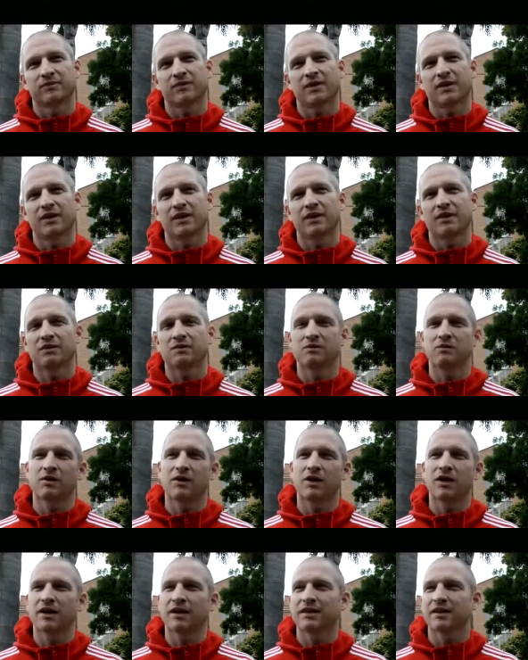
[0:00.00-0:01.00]
Yeah,
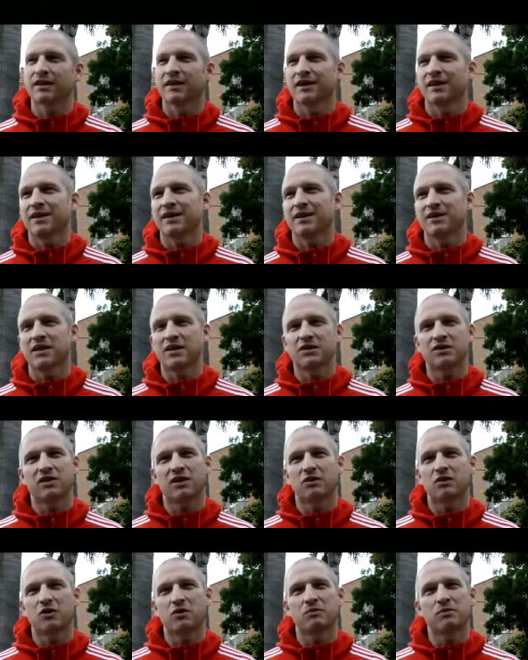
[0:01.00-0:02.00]
well, it, it, it's
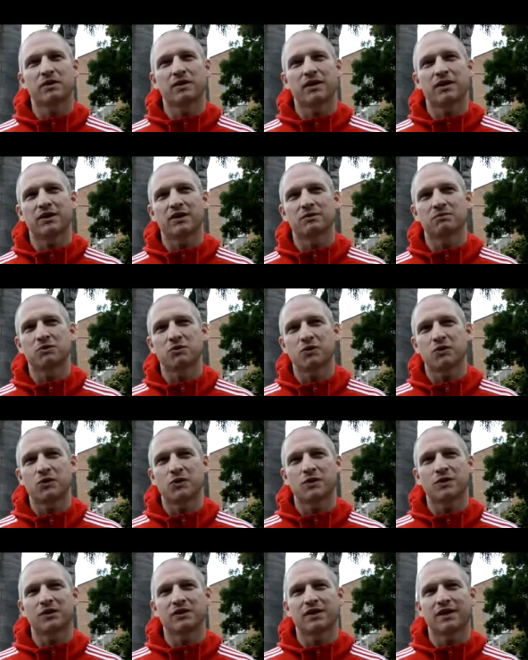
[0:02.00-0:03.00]
so complicated. I'm sure yeah. you
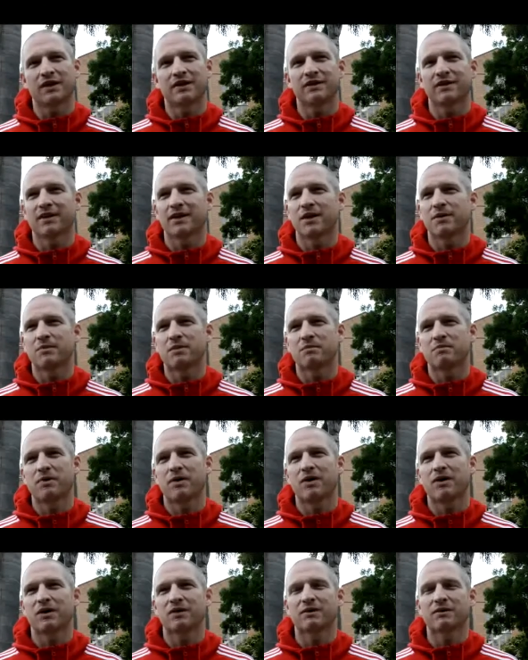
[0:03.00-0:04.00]
understand that. I mean,
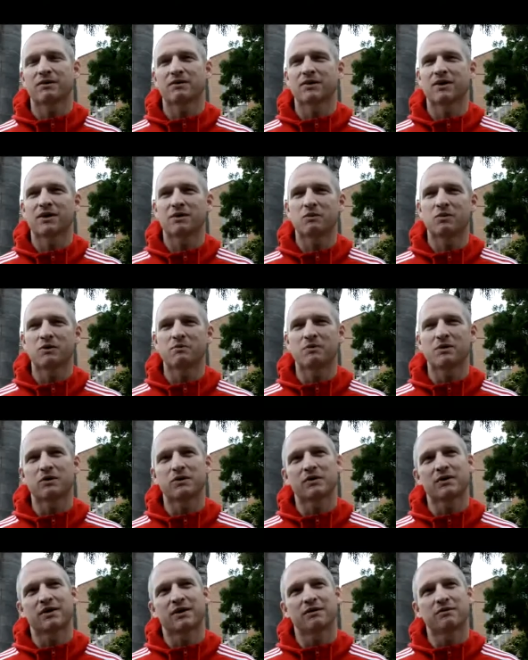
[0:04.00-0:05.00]
part you know we build
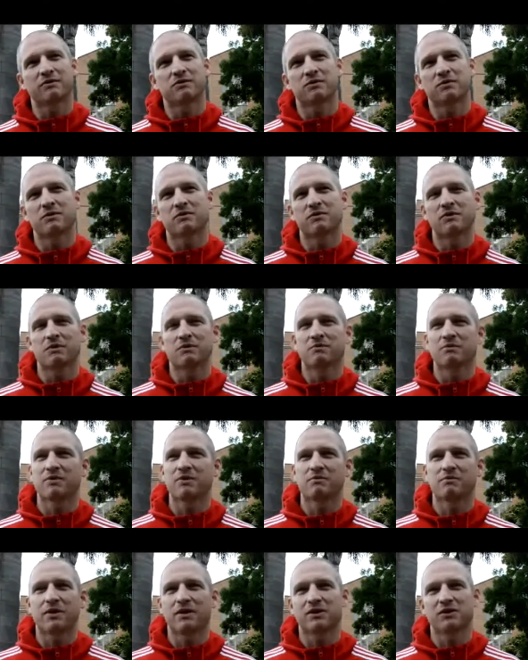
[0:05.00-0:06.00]
it down from the, the,
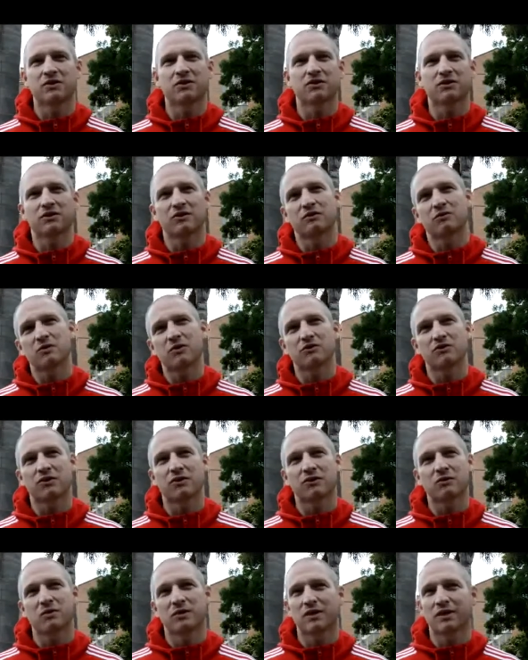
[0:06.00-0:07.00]
the basics. Are we trying
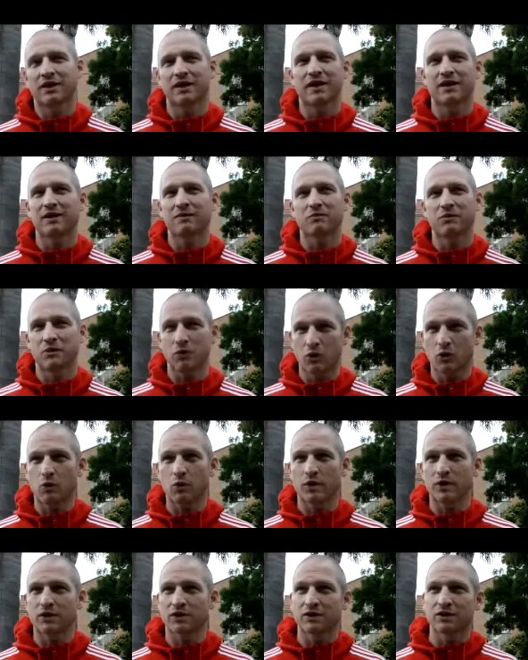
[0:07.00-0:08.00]
to win the game? We
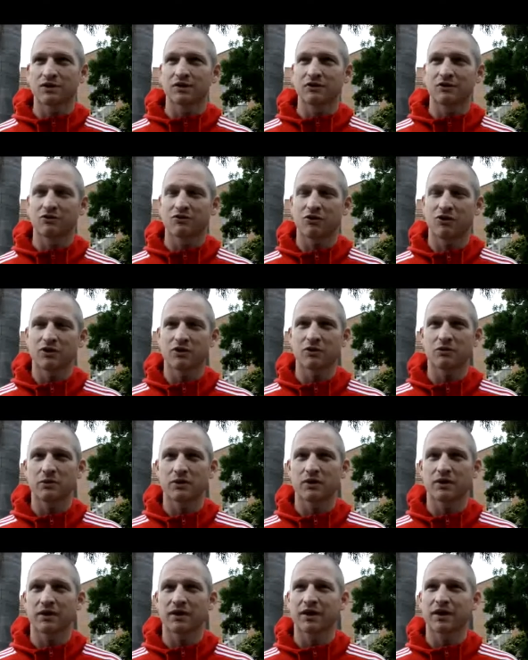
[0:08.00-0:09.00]
always yes. try to
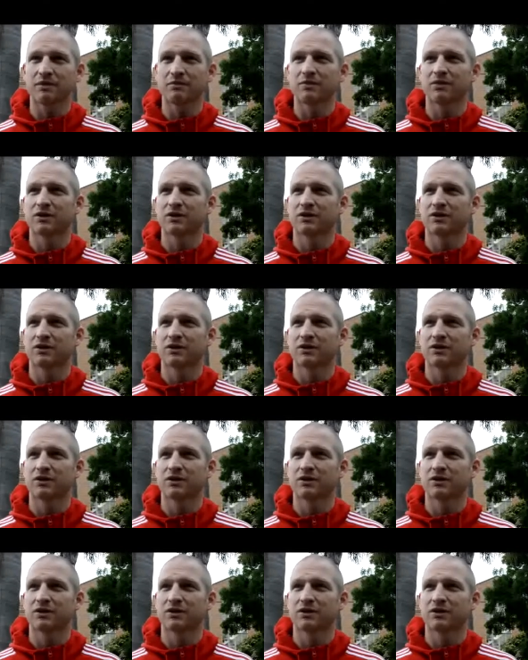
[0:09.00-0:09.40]
win the game.